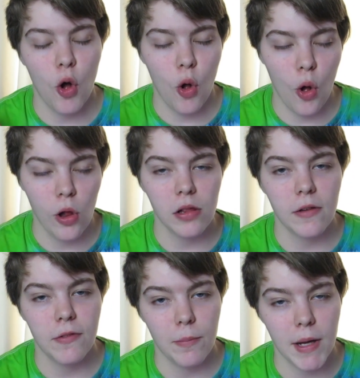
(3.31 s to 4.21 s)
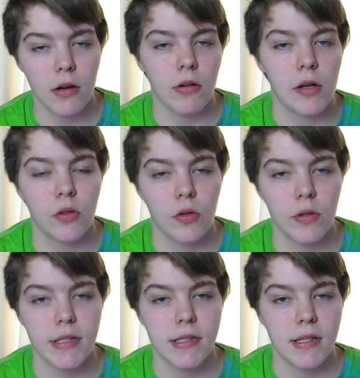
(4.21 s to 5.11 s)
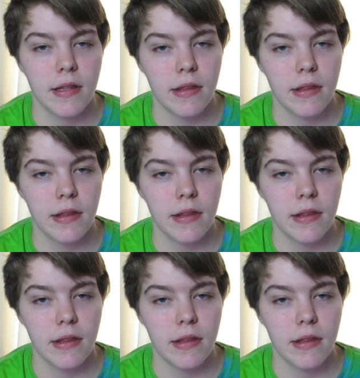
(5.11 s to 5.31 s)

all of the background noise